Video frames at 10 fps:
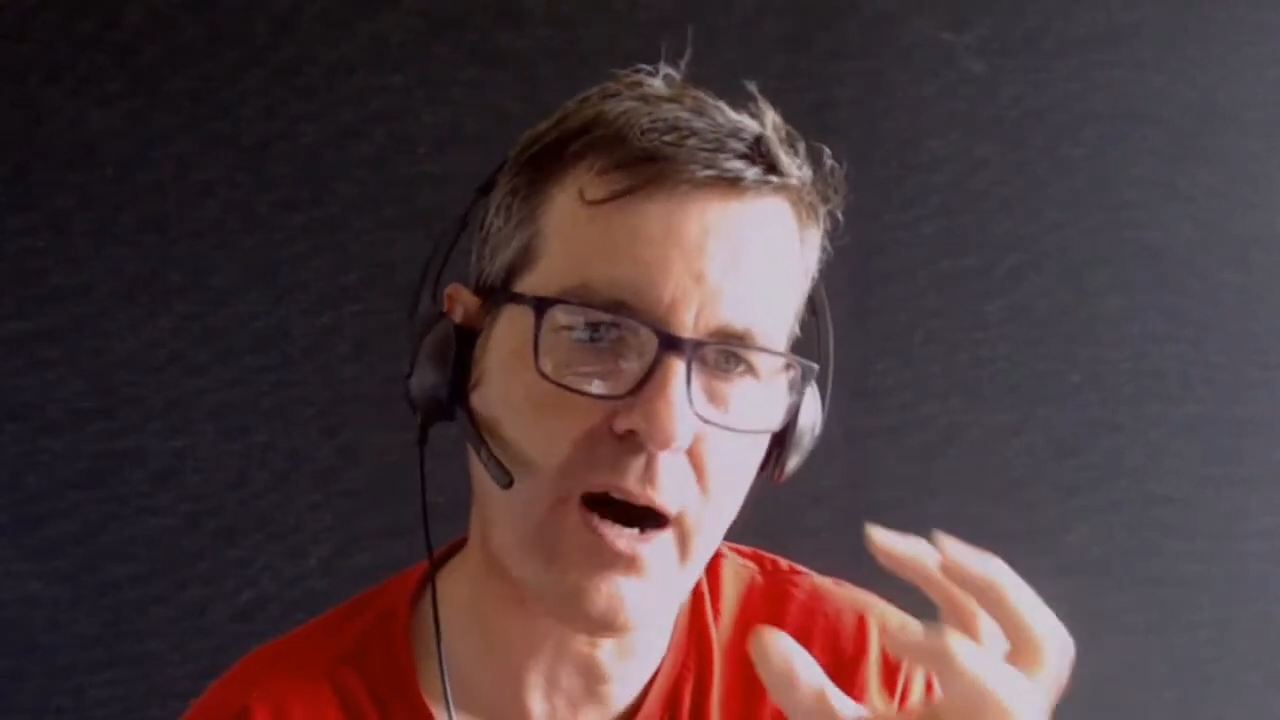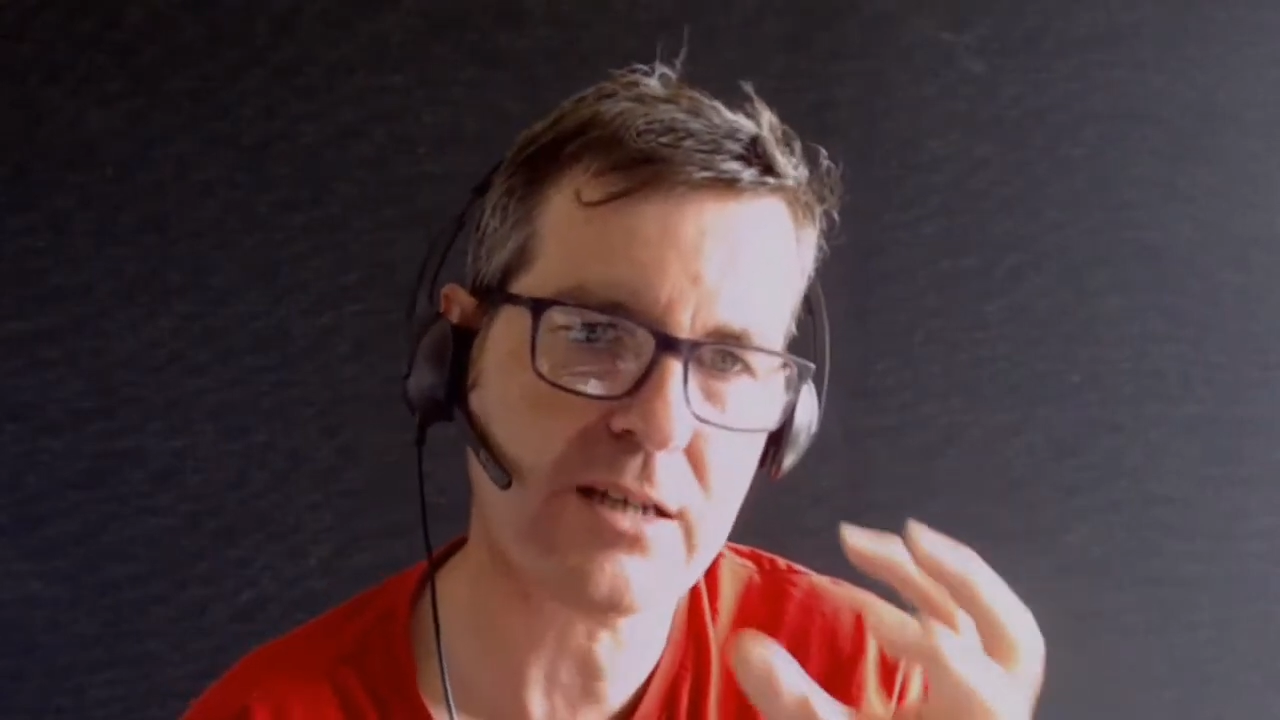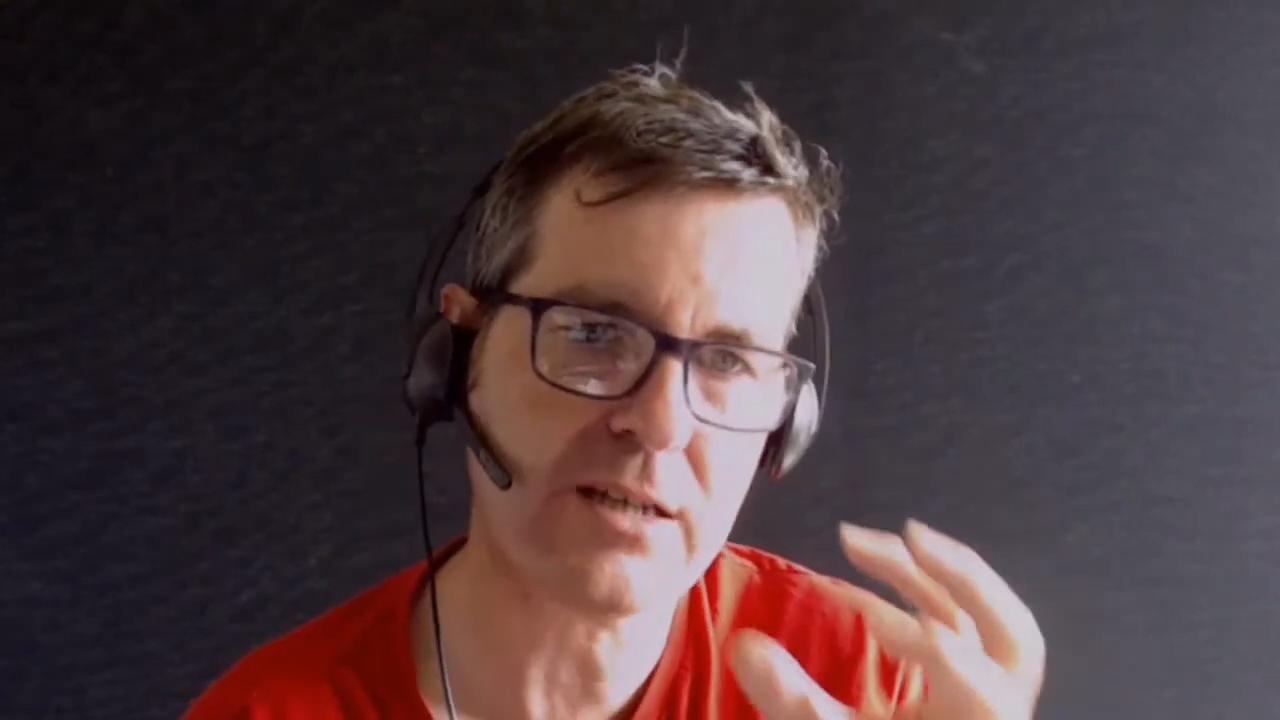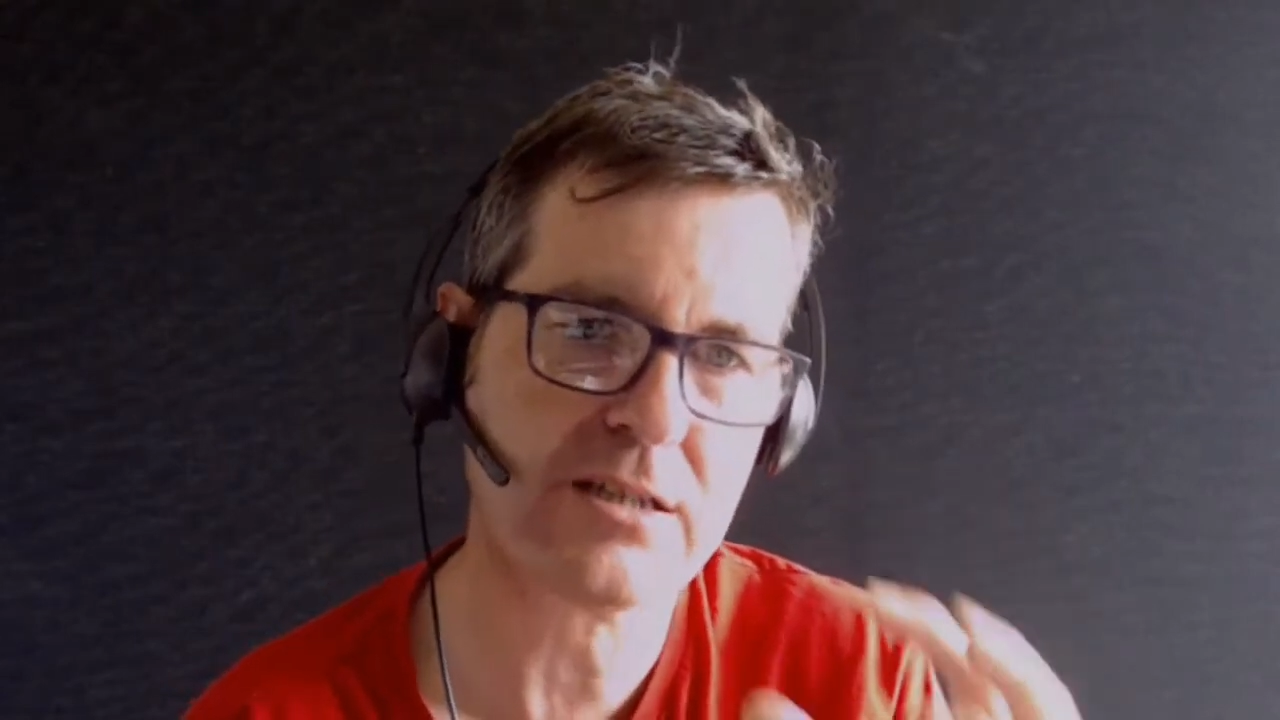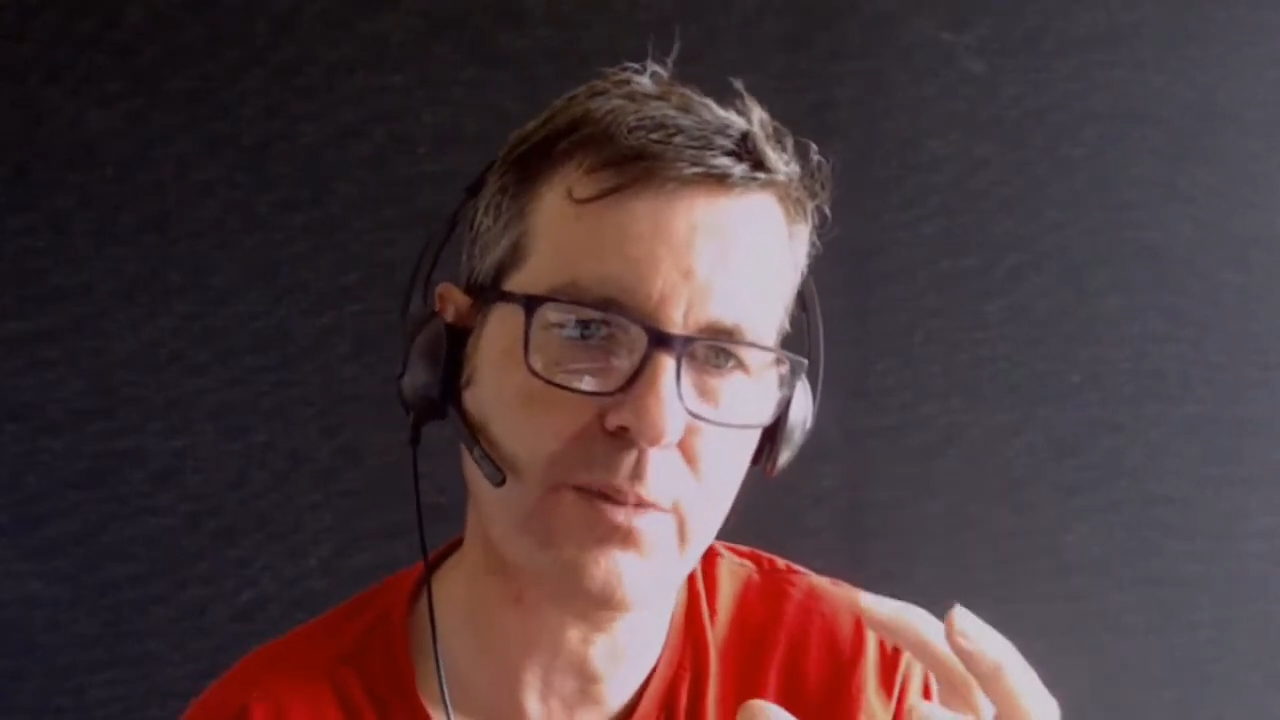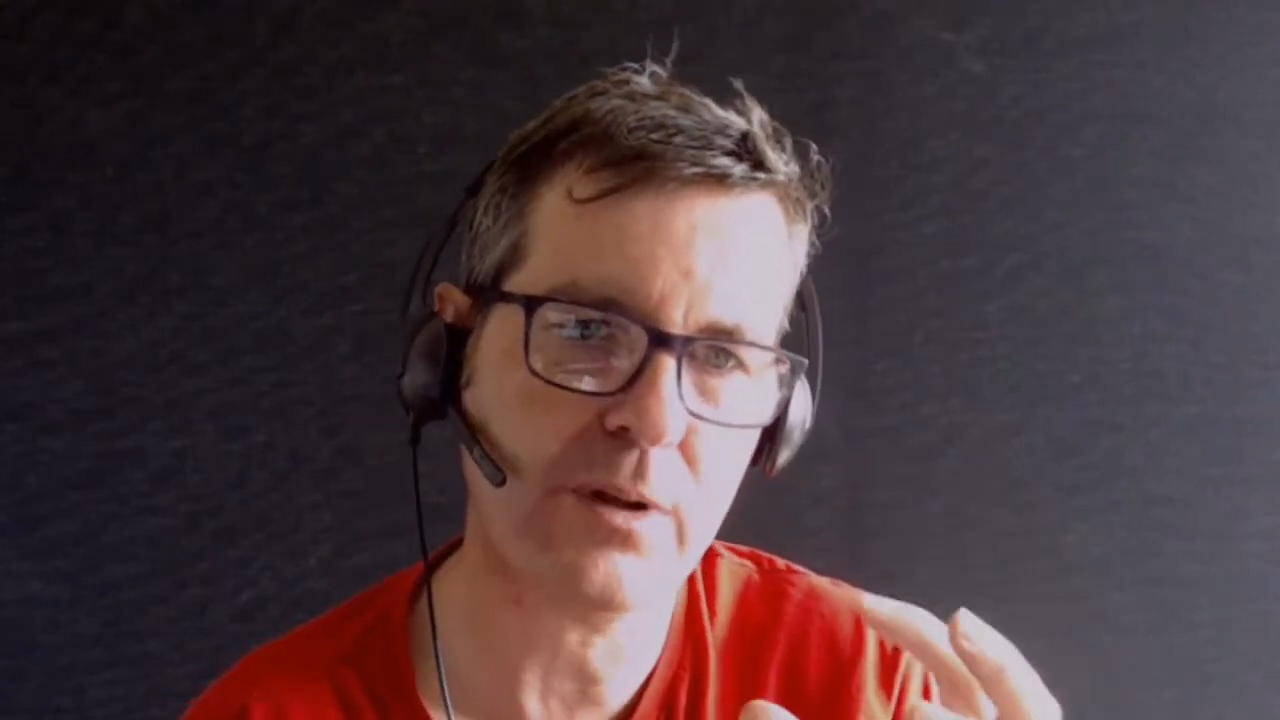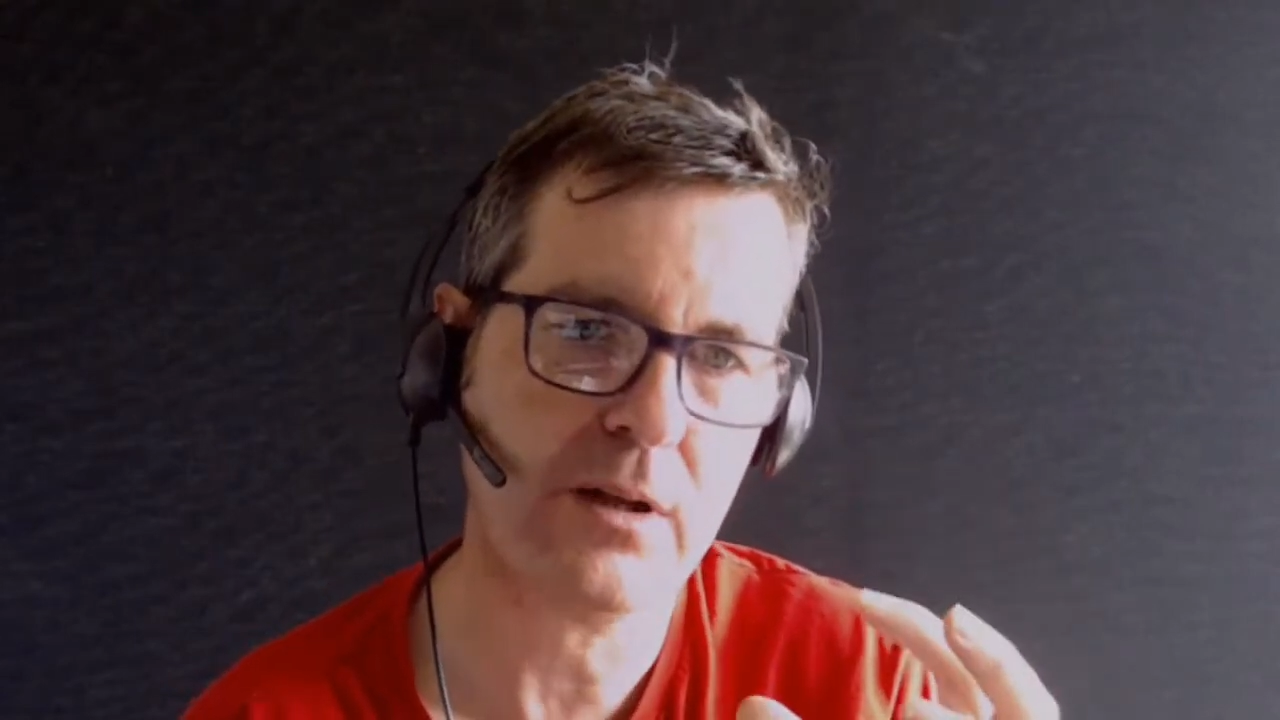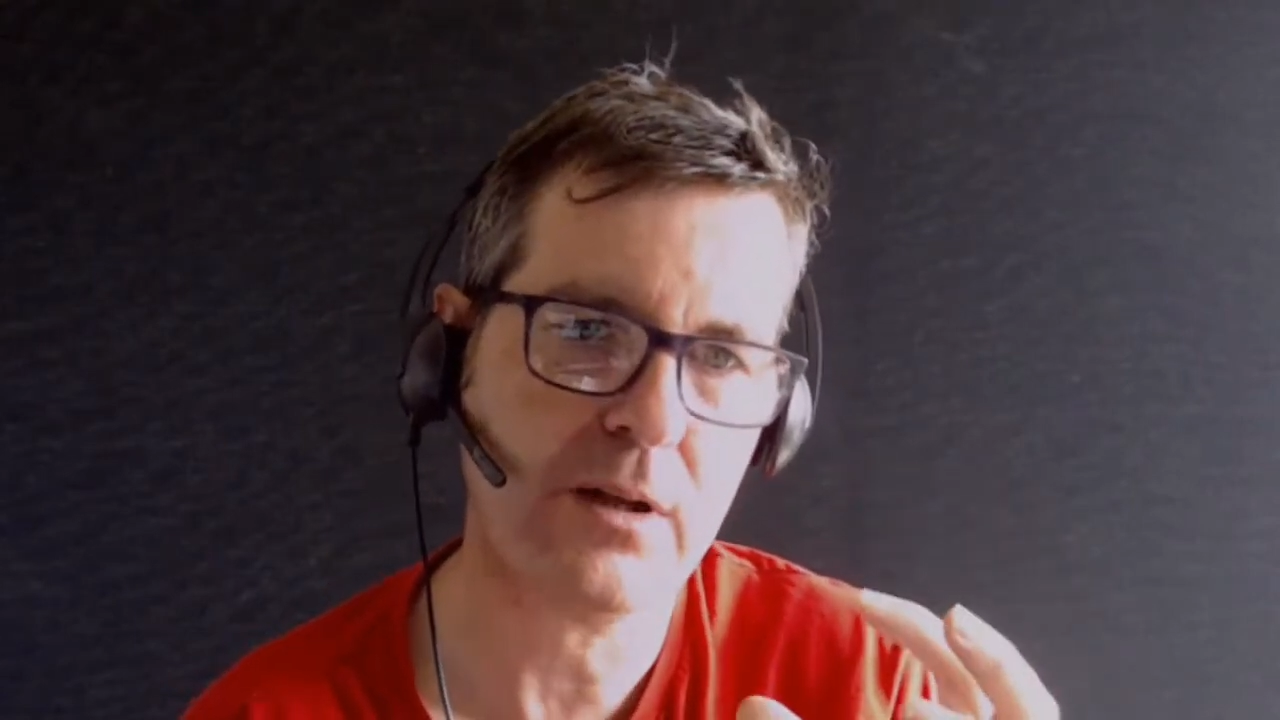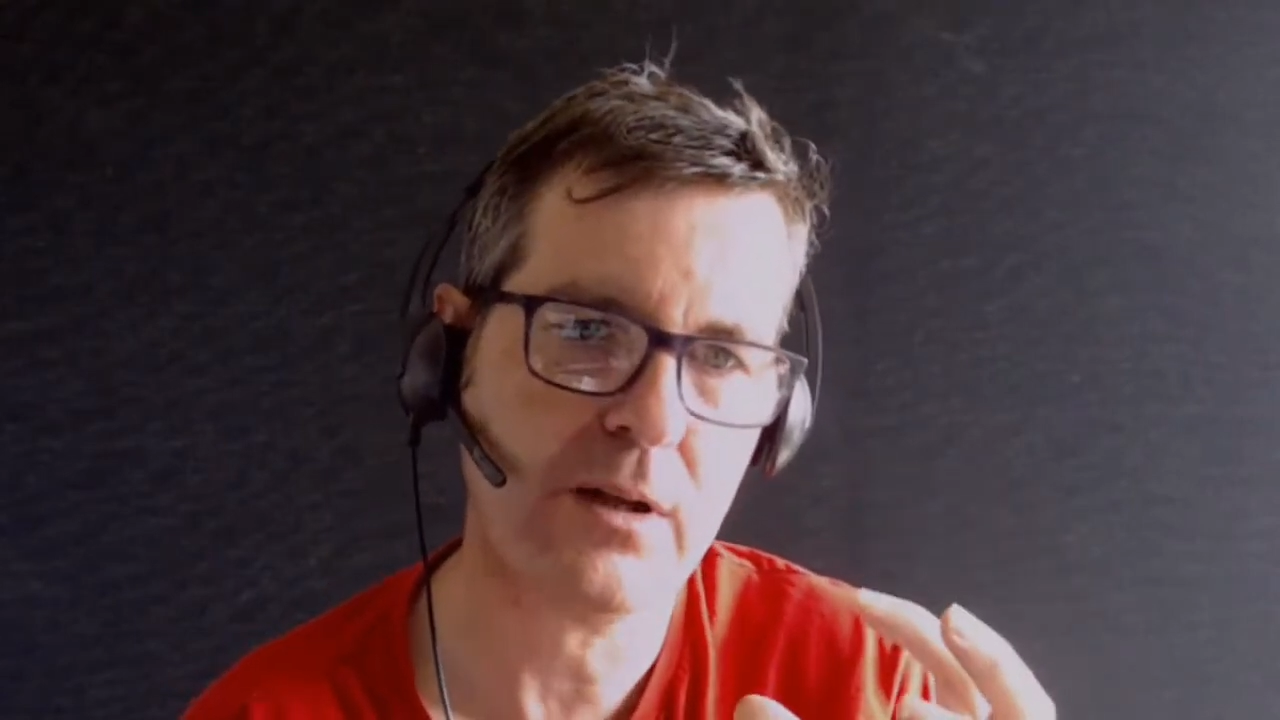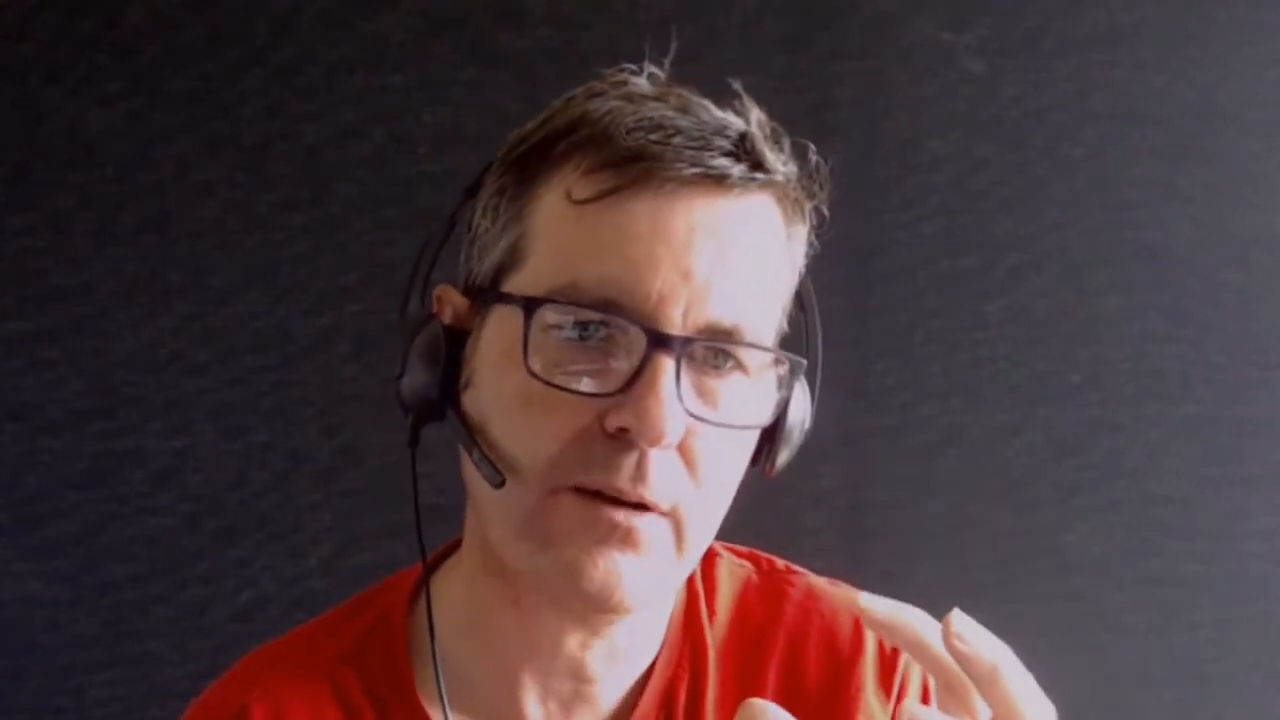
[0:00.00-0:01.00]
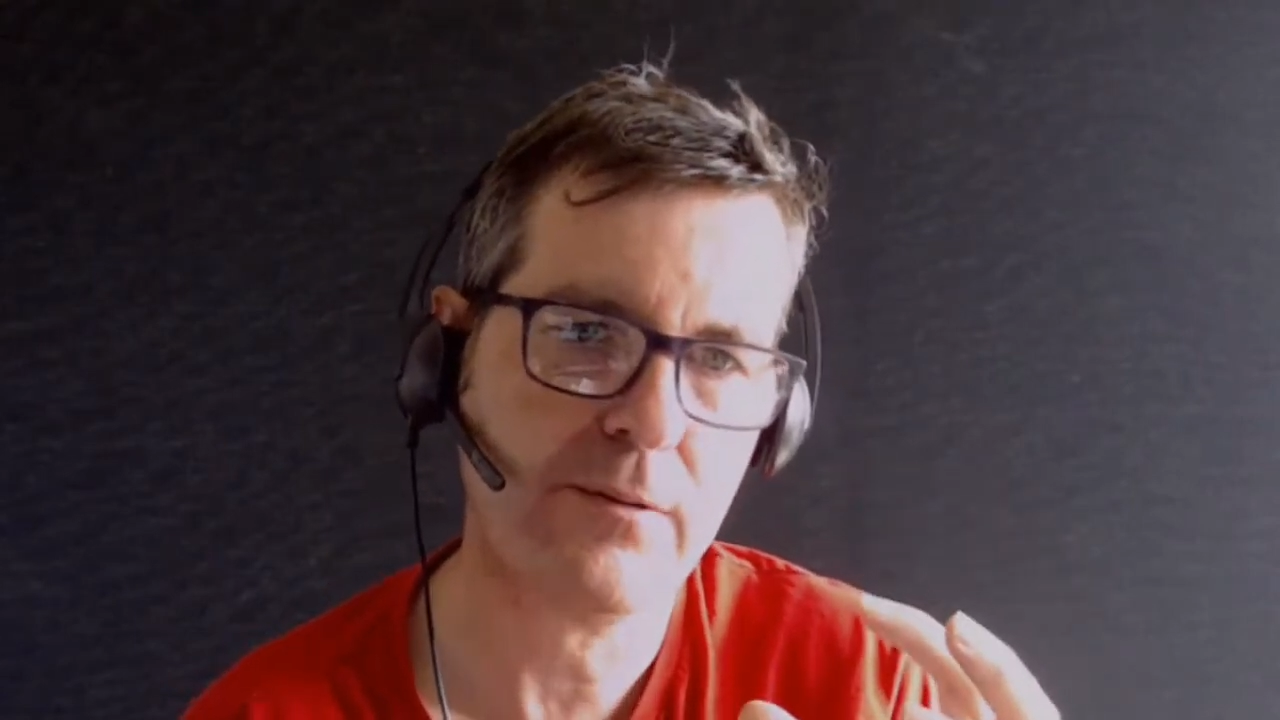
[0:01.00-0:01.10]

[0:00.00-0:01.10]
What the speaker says: possible